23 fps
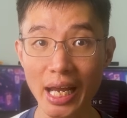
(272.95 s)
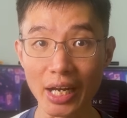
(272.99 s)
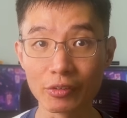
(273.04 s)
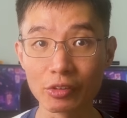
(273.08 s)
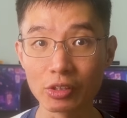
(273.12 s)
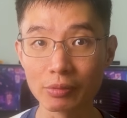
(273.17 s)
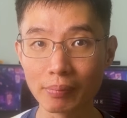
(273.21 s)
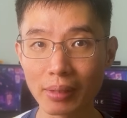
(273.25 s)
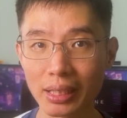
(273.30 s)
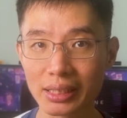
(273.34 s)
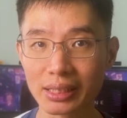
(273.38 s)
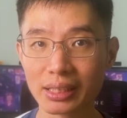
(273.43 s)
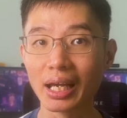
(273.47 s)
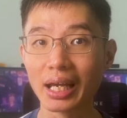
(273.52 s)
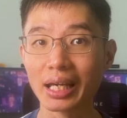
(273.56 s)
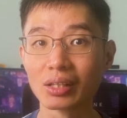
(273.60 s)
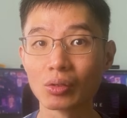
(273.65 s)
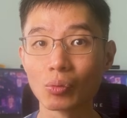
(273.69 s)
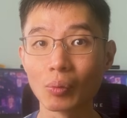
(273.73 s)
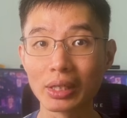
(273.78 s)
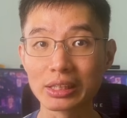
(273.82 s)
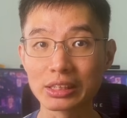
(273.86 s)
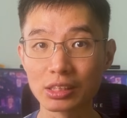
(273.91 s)
every month
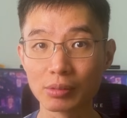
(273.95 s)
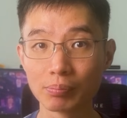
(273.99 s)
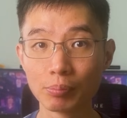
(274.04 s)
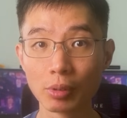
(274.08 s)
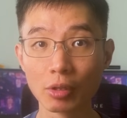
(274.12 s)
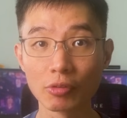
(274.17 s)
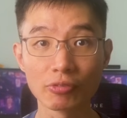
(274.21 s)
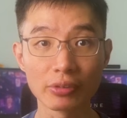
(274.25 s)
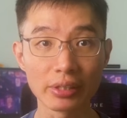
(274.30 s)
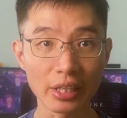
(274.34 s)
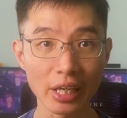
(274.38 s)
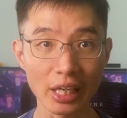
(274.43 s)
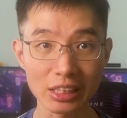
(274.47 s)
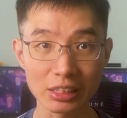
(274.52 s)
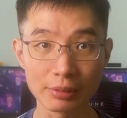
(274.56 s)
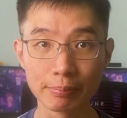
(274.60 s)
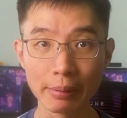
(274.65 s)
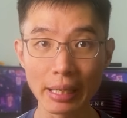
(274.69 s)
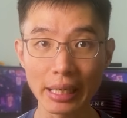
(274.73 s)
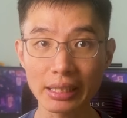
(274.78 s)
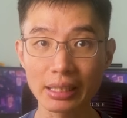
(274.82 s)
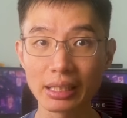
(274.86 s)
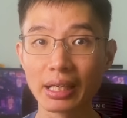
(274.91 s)
and wants both
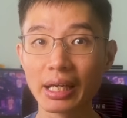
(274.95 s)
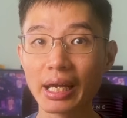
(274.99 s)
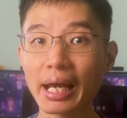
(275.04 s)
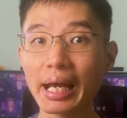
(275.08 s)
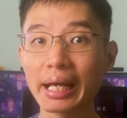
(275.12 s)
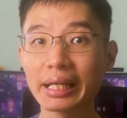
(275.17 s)
cashback